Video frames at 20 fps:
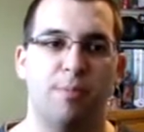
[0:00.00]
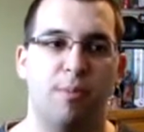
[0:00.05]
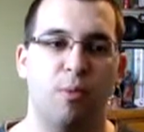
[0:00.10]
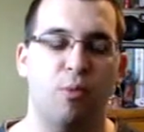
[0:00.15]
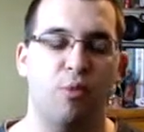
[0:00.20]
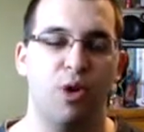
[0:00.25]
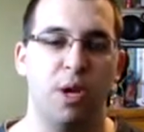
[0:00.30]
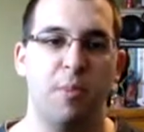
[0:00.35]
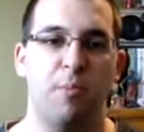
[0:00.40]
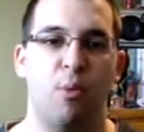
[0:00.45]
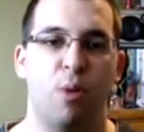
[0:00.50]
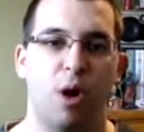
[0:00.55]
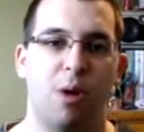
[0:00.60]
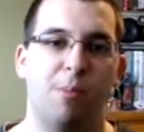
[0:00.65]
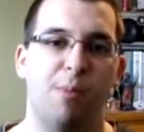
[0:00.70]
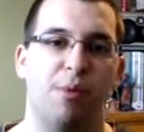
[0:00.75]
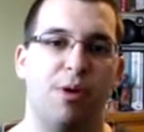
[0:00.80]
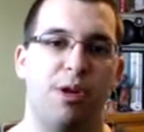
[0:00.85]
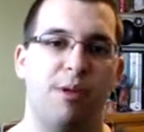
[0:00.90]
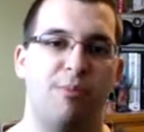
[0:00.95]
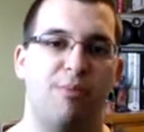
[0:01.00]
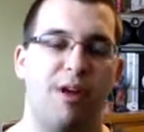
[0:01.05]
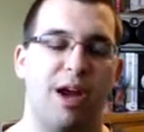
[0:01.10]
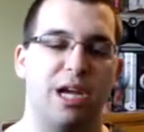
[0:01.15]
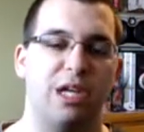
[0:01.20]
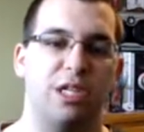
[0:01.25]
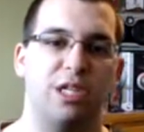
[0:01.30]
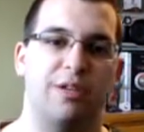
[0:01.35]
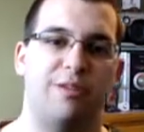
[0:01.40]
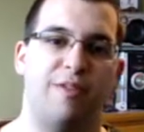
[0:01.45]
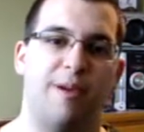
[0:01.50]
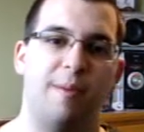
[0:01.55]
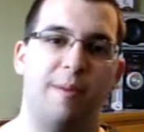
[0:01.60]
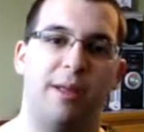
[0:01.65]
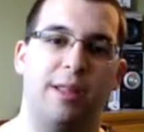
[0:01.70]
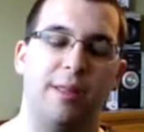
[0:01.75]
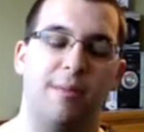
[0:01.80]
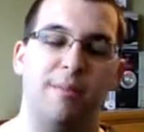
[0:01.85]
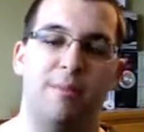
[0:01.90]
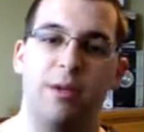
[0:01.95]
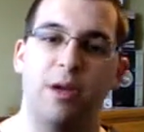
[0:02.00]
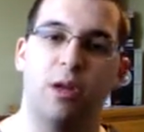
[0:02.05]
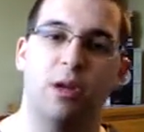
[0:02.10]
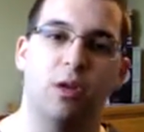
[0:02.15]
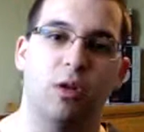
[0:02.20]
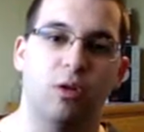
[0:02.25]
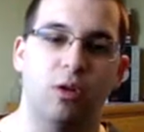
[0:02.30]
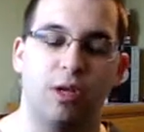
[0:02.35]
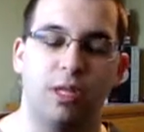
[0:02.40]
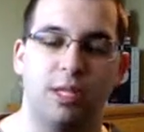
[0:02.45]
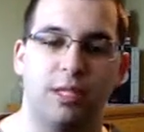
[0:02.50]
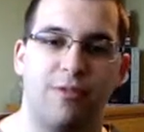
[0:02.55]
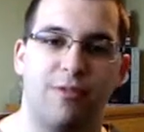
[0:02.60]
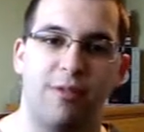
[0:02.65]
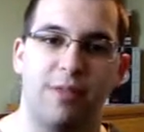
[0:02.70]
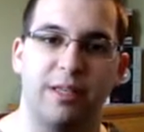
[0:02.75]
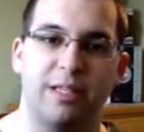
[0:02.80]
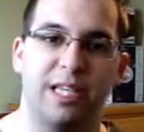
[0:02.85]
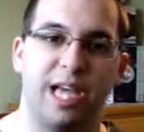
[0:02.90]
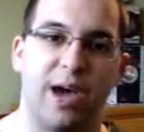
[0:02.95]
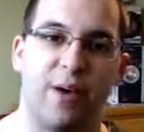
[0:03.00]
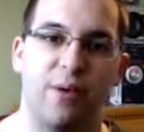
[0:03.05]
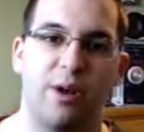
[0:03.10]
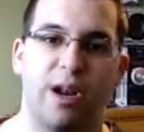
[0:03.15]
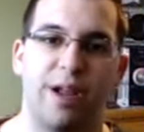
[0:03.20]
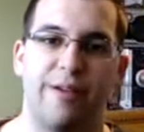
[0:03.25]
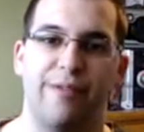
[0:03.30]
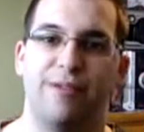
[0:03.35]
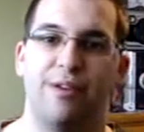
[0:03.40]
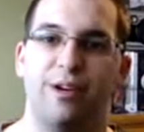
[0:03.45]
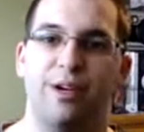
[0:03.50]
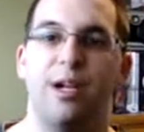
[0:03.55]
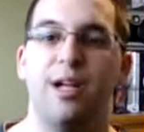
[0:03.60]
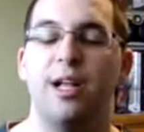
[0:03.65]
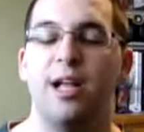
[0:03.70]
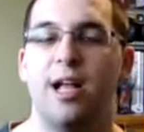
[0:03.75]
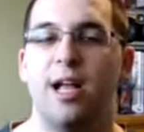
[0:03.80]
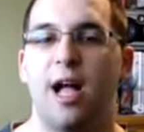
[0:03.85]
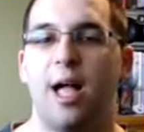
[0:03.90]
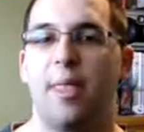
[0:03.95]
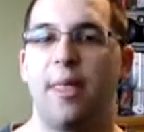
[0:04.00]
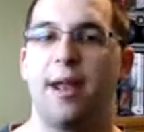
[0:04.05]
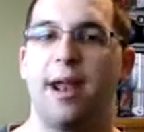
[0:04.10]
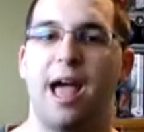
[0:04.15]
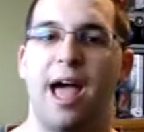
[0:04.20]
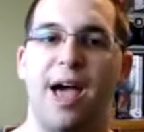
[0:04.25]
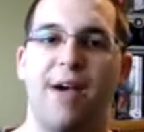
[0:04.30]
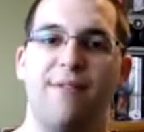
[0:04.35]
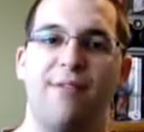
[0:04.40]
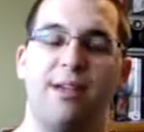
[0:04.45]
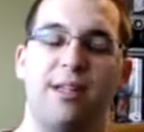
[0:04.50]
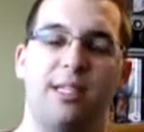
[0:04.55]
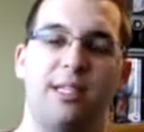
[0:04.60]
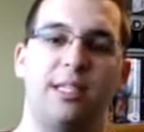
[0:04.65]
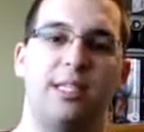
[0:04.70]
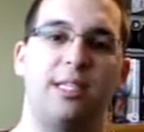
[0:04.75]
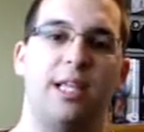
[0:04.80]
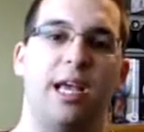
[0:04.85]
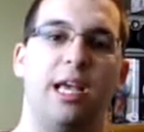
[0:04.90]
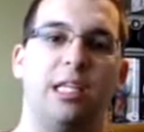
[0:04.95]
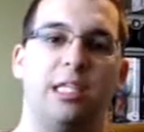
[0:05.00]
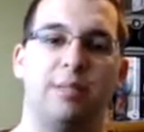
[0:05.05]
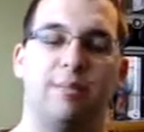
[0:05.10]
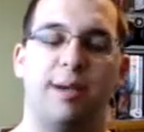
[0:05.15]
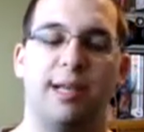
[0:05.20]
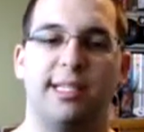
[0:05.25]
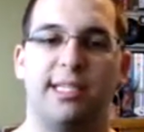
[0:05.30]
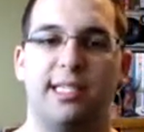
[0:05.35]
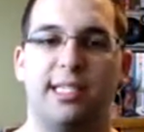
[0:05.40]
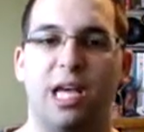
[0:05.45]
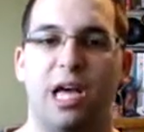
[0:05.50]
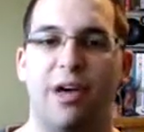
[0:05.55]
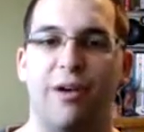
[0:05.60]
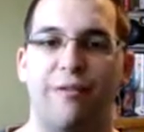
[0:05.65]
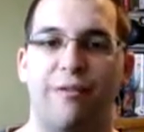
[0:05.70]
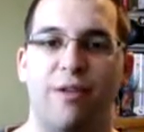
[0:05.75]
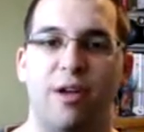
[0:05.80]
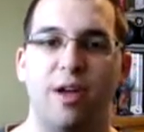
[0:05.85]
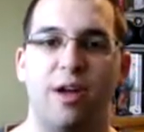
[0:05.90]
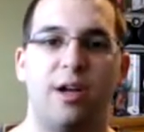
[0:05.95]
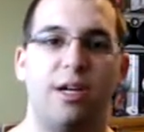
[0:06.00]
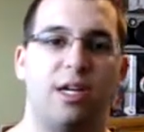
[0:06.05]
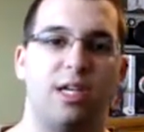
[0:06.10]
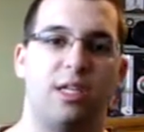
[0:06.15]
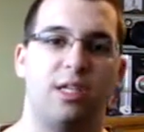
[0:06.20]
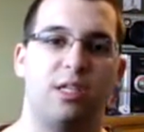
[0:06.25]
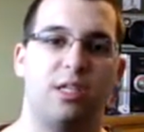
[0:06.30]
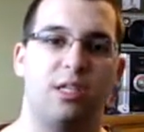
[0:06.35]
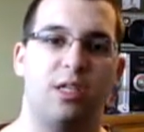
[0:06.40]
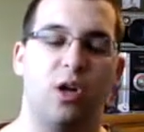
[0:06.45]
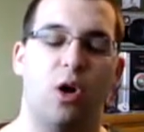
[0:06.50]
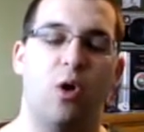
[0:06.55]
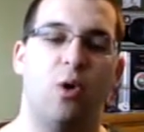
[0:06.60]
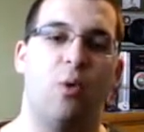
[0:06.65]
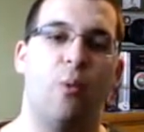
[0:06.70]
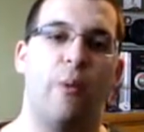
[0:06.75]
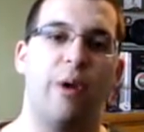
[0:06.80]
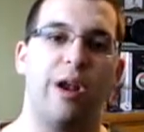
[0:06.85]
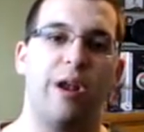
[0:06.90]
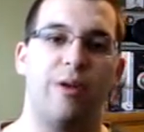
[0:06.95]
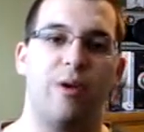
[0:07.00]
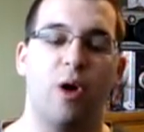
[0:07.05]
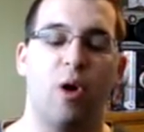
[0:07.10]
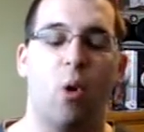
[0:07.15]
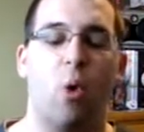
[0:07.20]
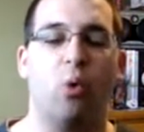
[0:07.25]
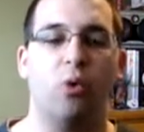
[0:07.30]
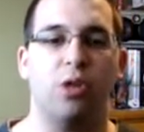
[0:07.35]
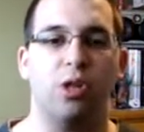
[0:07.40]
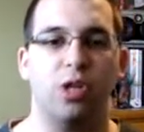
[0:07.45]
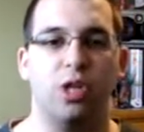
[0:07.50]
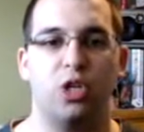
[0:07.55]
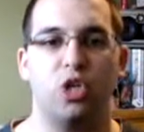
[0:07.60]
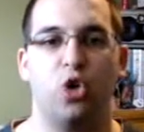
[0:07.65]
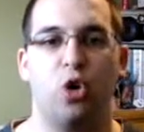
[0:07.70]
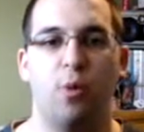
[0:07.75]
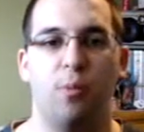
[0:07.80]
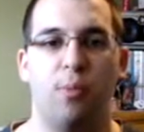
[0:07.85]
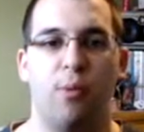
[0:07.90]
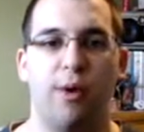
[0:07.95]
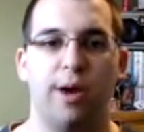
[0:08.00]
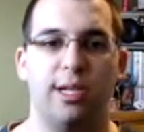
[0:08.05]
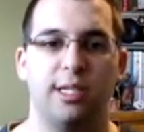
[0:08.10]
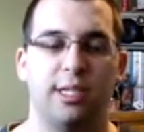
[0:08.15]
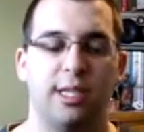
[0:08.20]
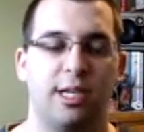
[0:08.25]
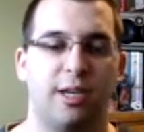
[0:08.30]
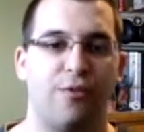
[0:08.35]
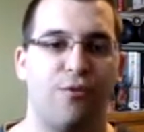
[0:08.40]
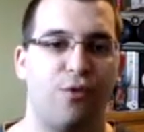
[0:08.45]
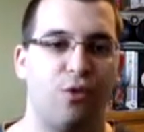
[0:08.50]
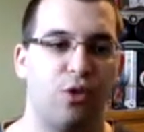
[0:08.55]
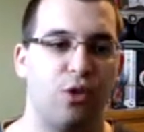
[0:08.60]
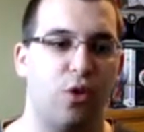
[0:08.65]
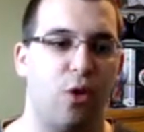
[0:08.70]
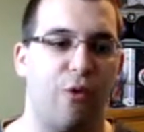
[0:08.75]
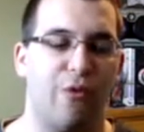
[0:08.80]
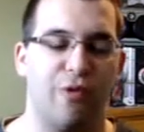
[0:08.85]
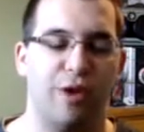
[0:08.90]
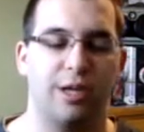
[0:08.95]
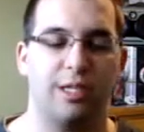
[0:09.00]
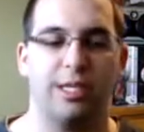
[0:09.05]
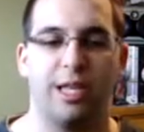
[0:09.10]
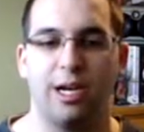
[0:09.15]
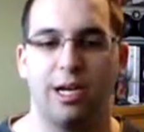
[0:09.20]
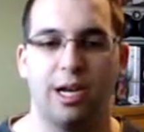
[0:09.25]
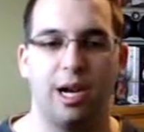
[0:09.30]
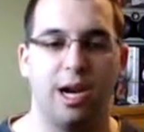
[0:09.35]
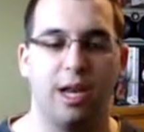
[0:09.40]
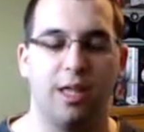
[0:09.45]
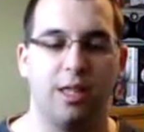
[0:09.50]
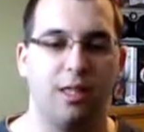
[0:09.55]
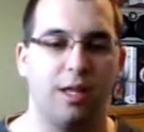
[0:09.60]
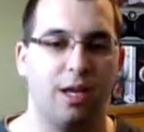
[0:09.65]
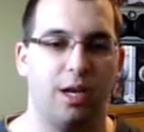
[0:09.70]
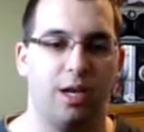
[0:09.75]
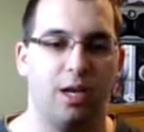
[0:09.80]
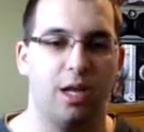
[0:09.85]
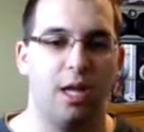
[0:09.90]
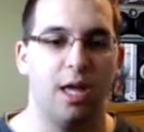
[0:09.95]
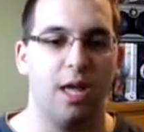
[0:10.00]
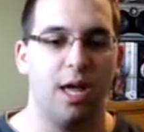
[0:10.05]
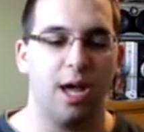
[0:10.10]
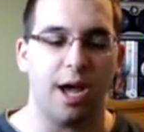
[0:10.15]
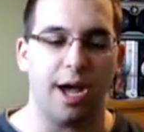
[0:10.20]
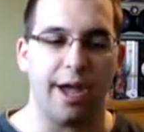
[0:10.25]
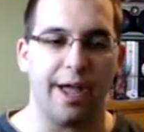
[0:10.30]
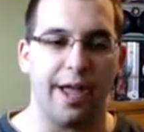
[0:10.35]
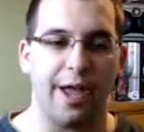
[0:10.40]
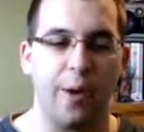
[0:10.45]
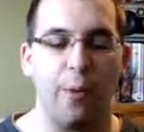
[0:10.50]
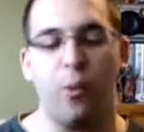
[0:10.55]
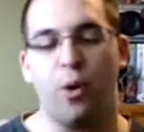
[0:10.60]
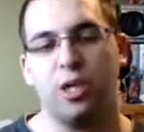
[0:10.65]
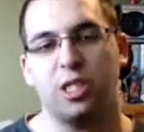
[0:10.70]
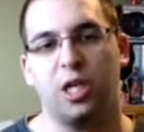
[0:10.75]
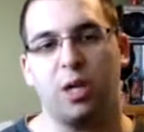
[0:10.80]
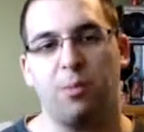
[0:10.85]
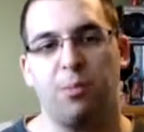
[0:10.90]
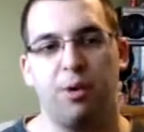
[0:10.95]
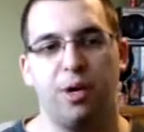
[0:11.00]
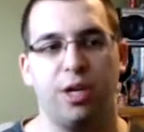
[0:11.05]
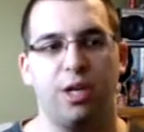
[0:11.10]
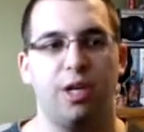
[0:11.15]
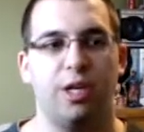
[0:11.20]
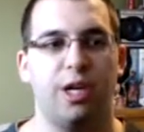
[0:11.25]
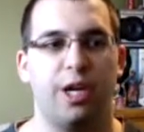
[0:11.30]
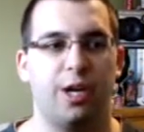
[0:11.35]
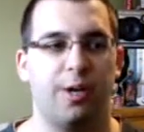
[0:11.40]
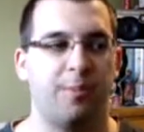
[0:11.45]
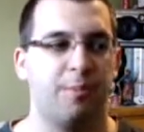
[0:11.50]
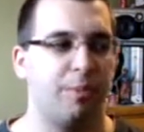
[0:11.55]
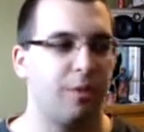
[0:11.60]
Reborn putting pressure from the middle or from the side, whatever, and then having Slays and myself just holding the choke points for the overextend kind of thing. It works out pretty good.